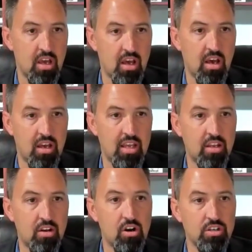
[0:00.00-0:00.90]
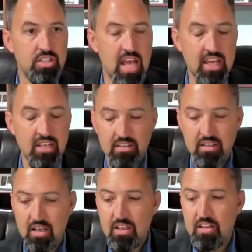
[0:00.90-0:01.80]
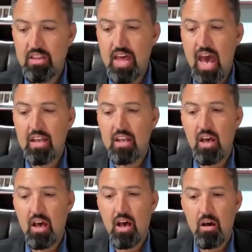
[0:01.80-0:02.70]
in our state that